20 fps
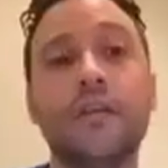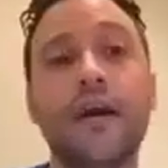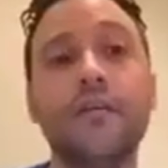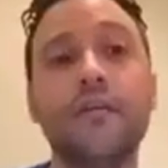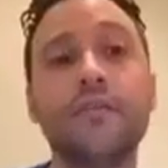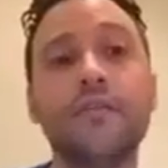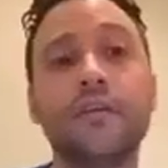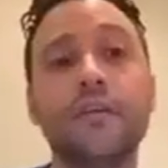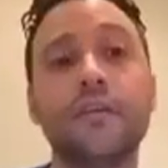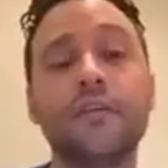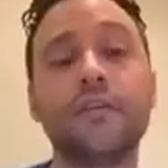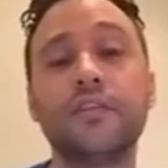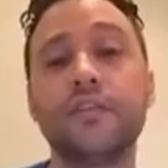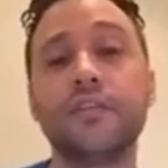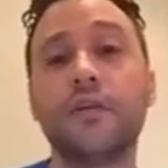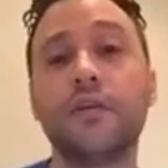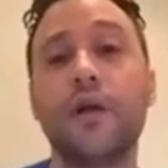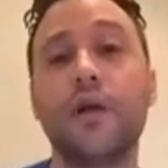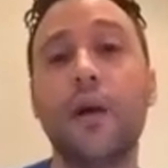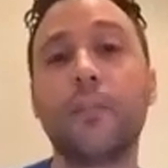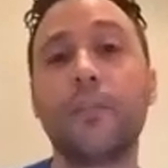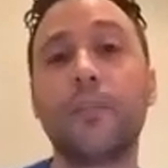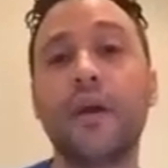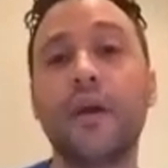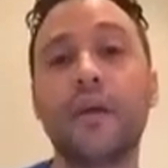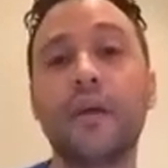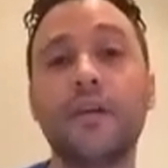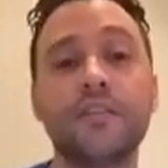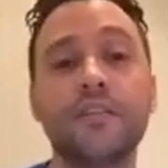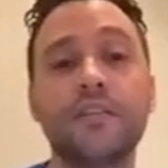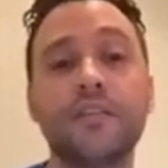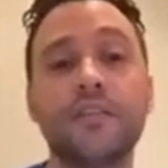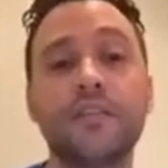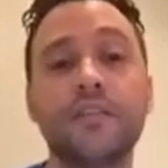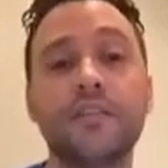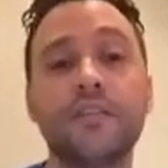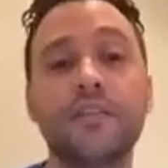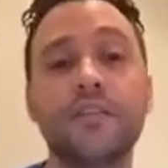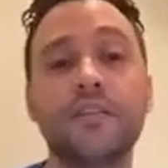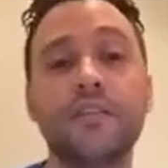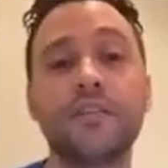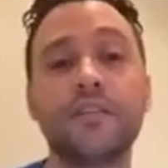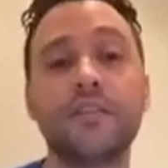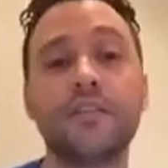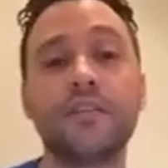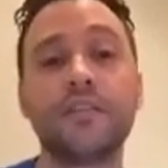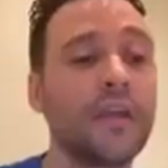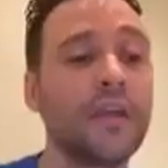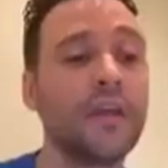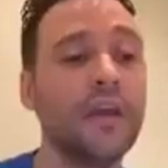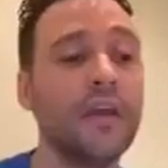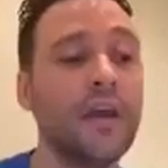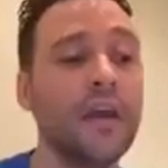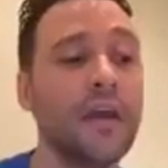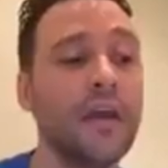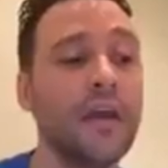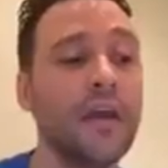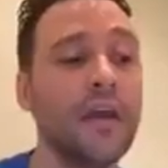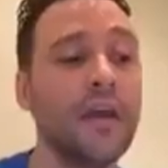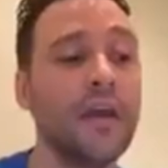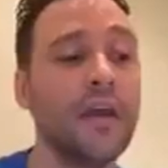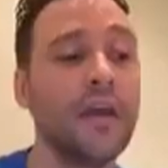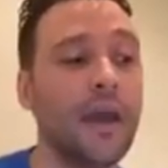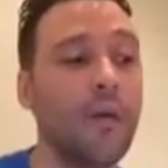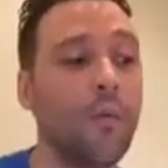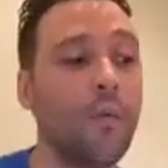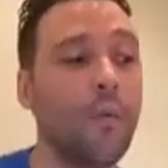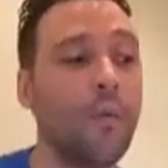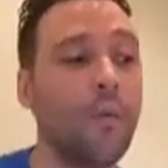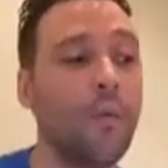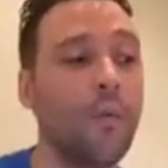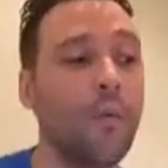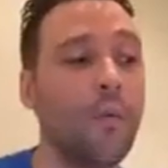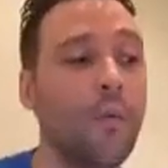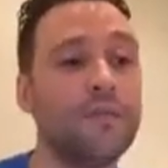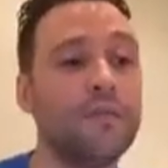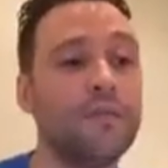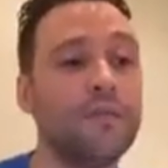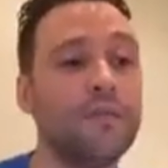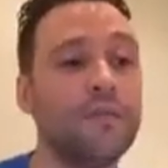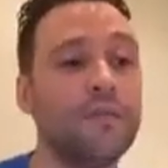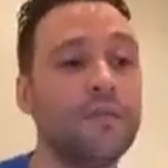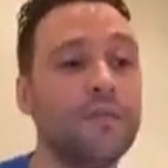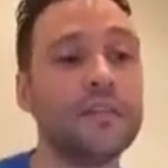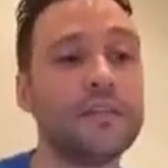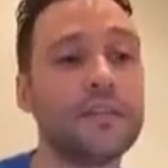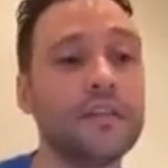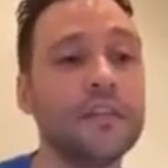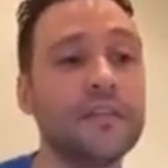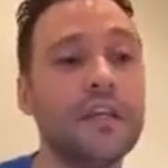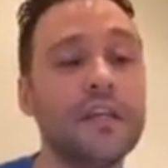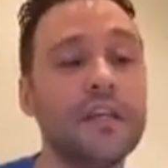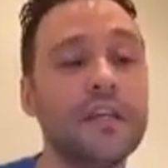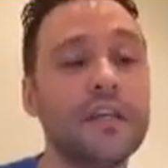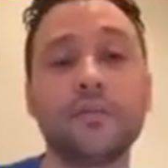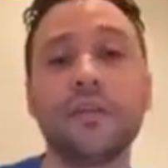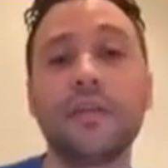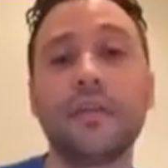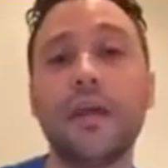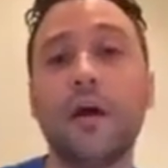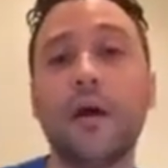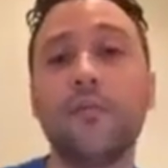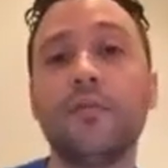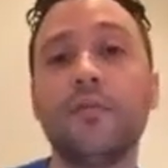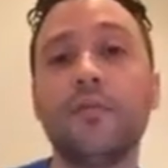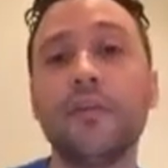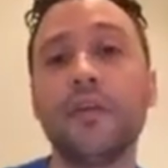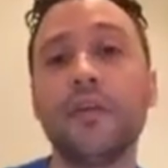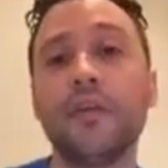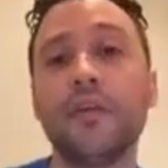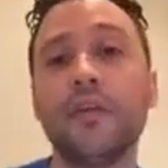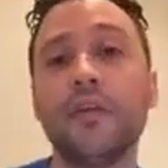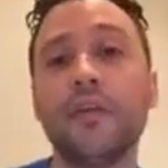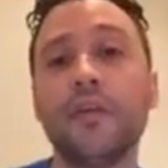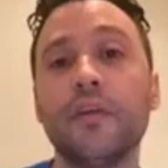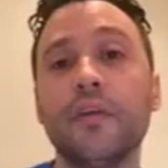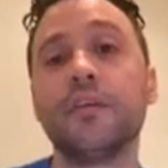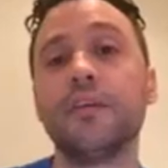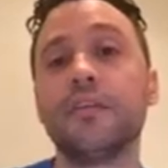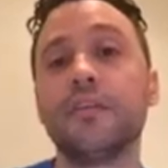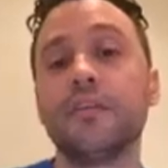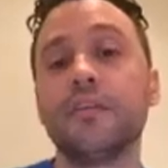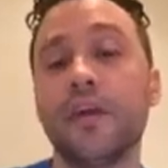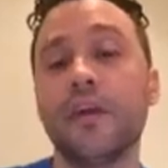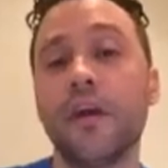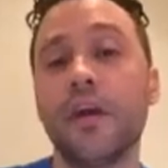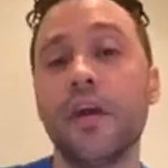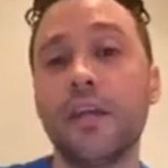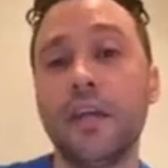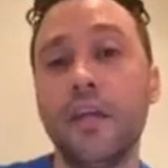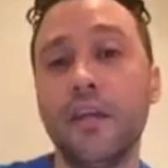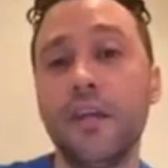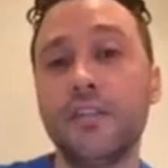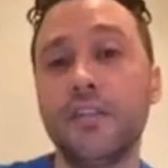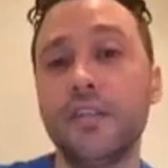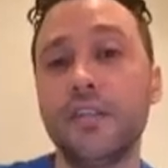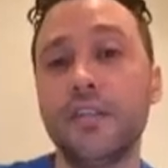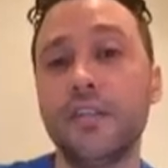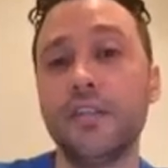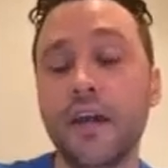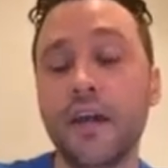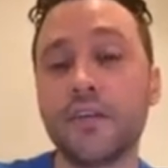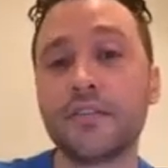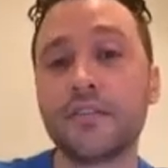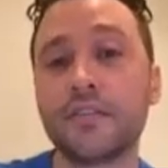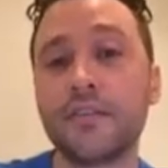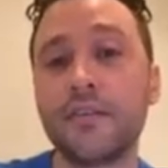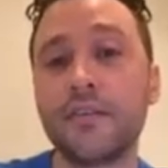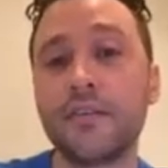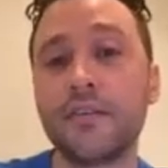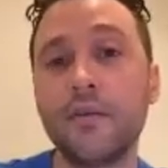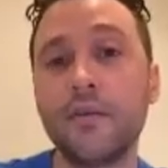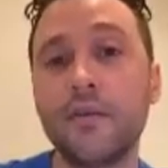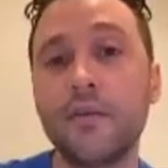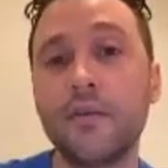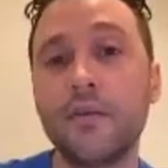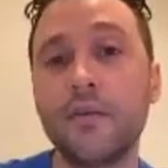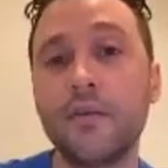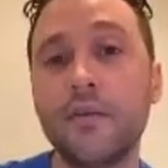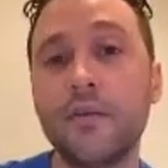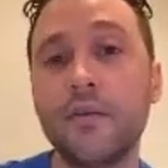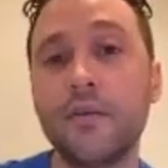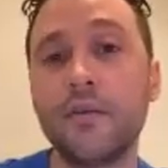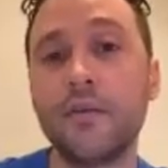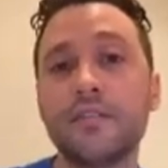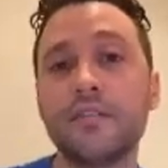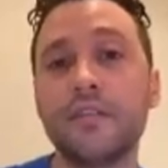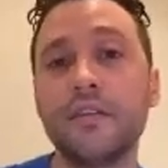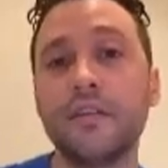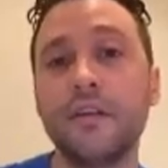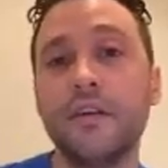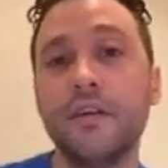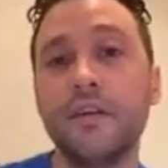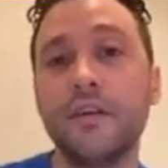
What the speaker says: left and still operating and still working. And what you'll find is it's really helpful to them, and it's a very easy yes, because,